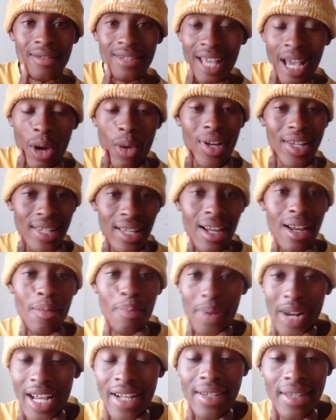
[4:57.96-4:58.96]
They were
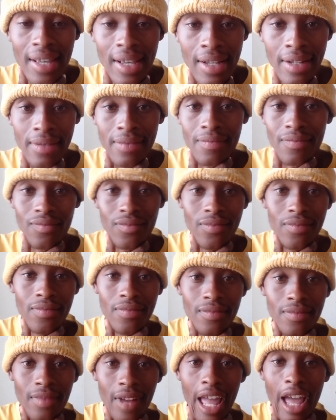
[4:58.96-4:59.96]
celebrating
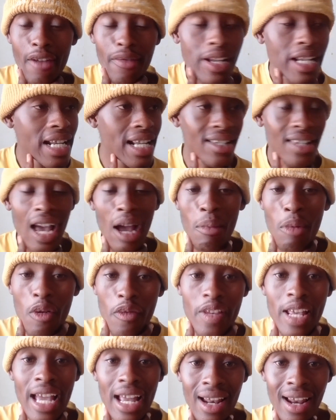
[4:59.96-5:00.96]
having the time
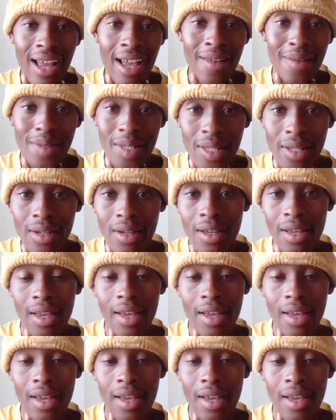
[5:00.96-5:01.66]
of their lives.